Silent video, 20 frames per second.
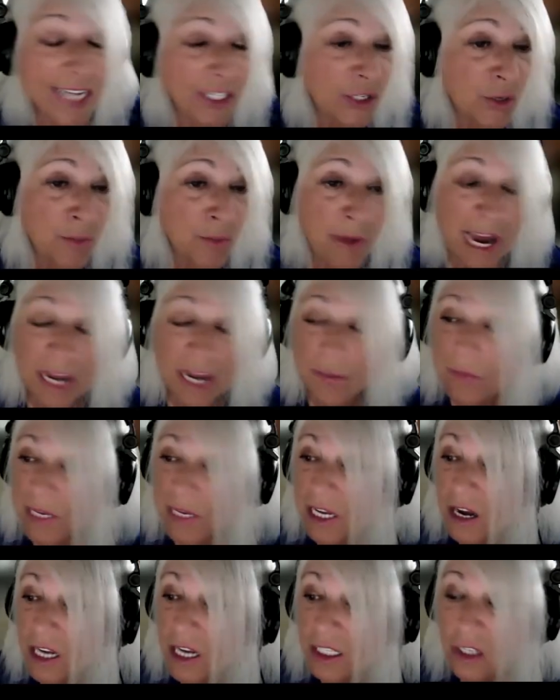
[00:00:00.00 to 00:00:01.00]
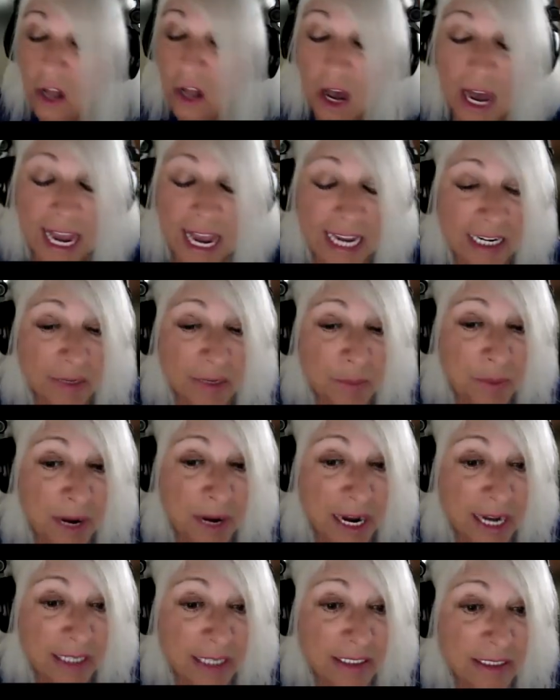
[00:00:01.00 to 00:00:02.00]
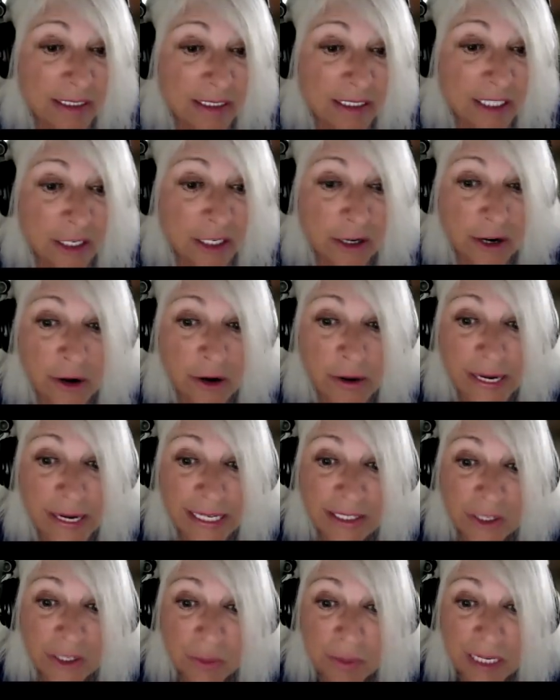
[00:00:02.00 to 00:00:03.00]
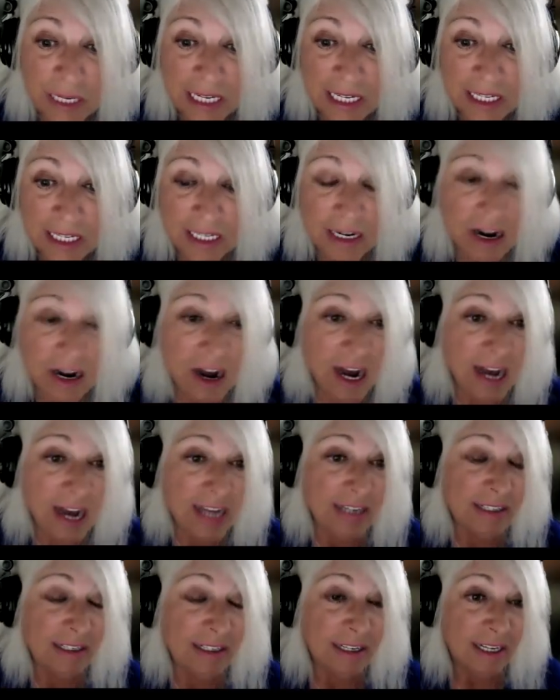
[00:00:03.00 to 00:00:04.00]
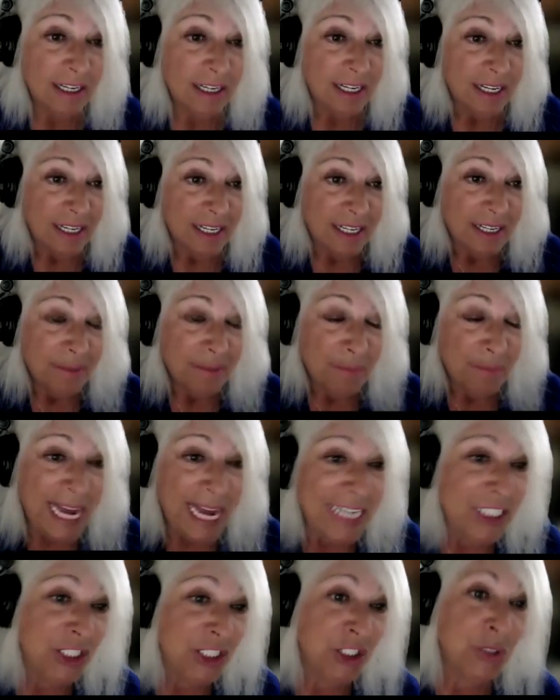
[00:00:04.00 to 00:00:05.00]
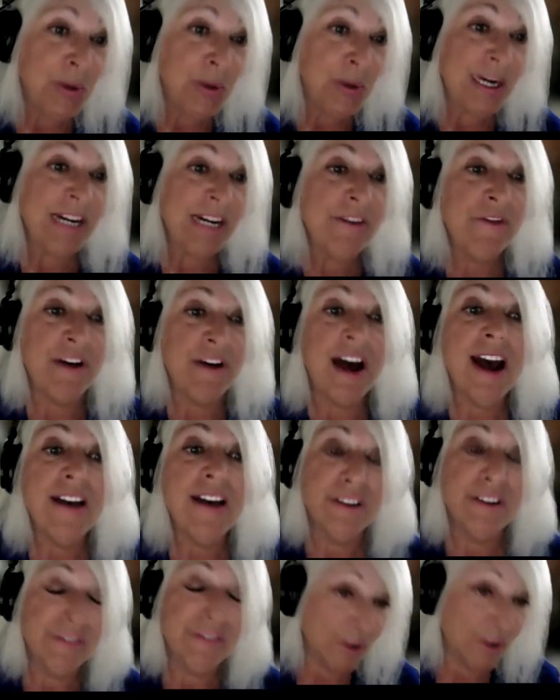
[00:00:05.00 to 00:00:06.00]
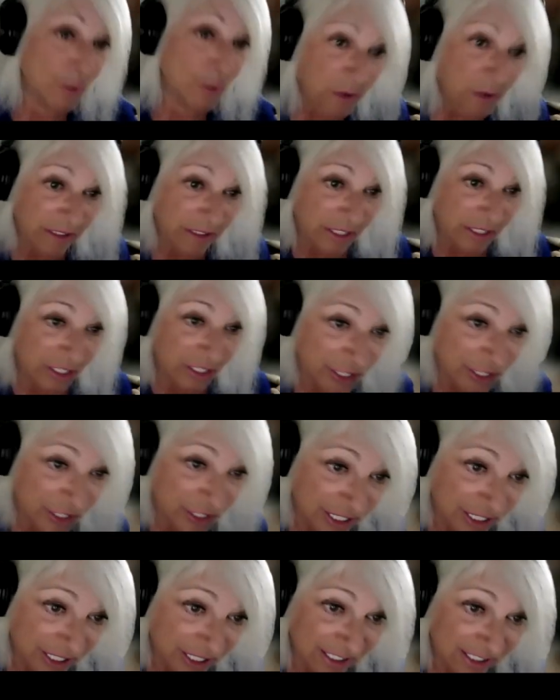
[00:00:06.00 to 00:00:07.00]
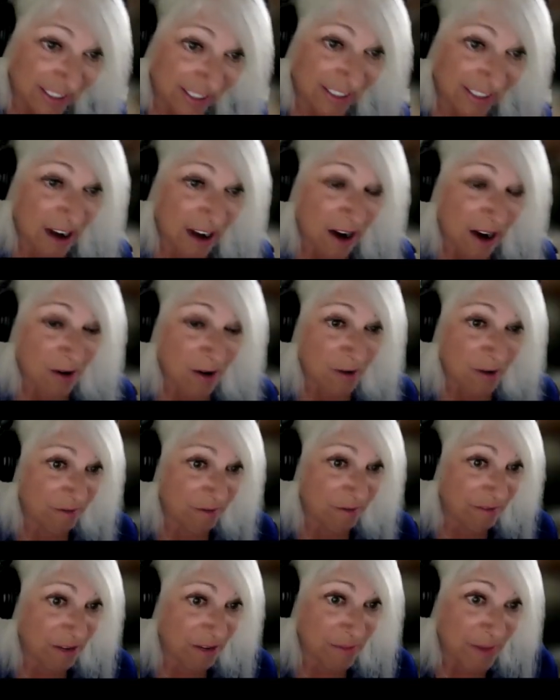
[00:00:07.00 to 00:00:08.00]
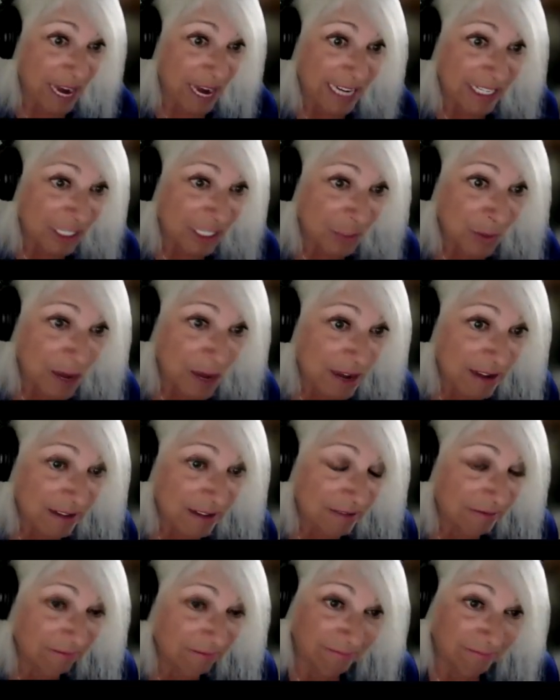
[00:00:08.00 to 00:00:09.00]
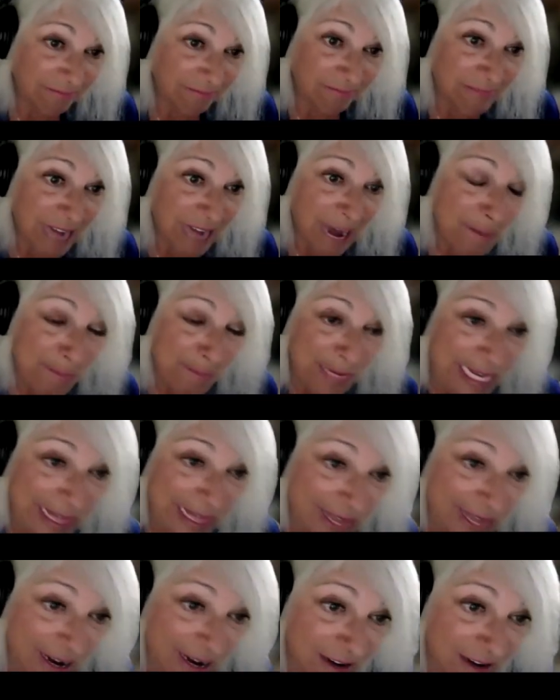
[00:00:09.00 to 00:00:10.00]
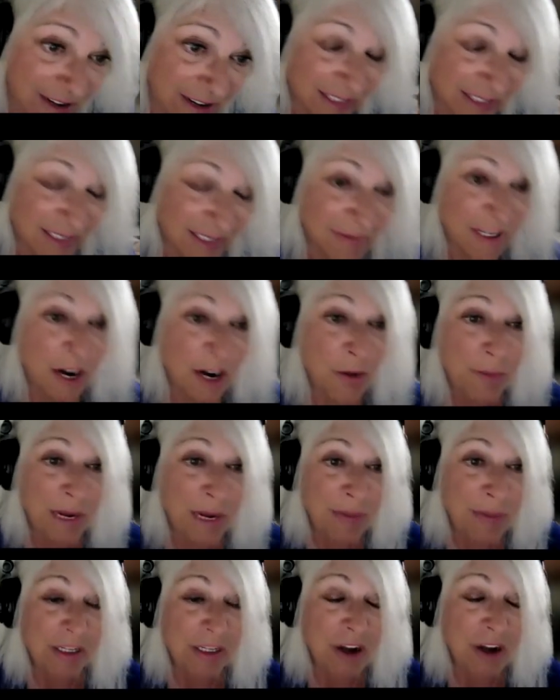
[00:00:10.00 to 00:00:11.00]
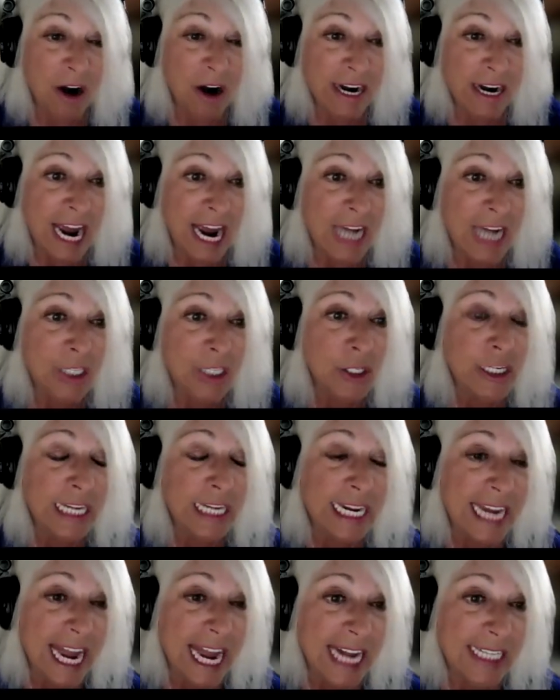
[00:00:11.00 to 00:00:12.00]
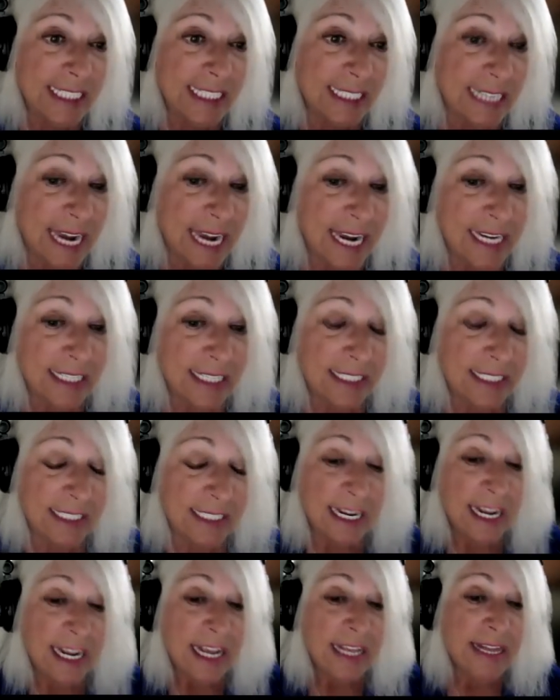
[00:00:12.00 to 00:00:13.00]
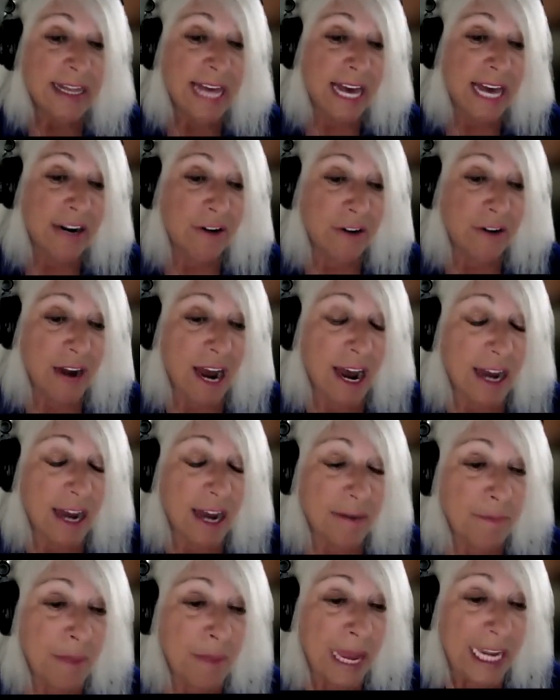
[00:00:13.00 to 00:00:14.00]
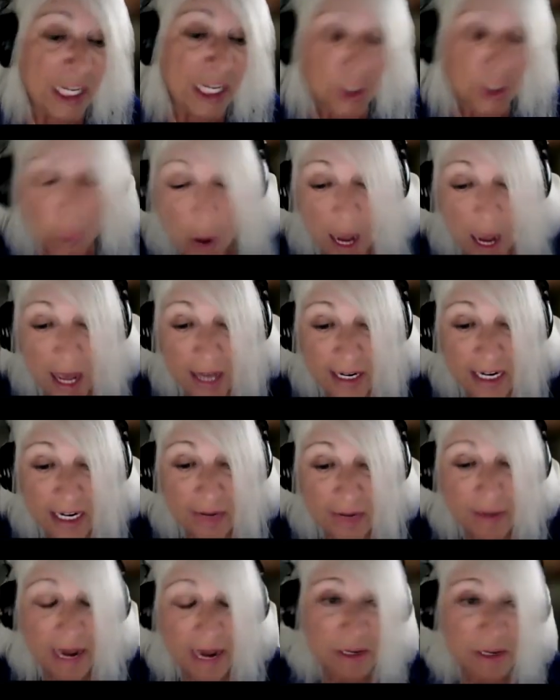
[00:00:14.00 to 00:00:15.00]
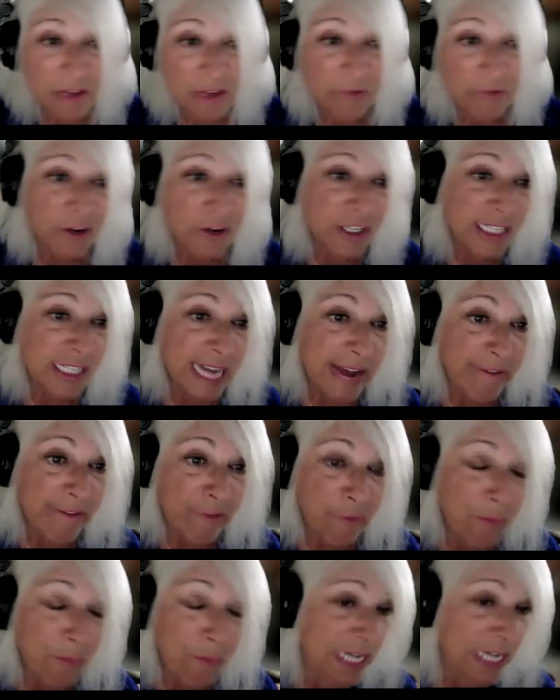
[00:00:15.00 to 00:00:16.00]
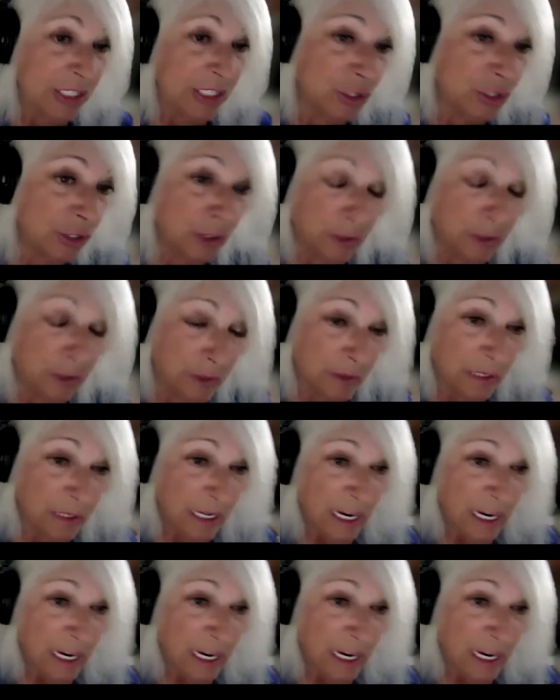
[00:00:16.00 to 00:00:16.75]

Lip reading: you might be online, but you're going to be on page 25 of the Google searches. So you might as well not be there. People are not looking at sites that are not page 1 and maybe the first half of page 2.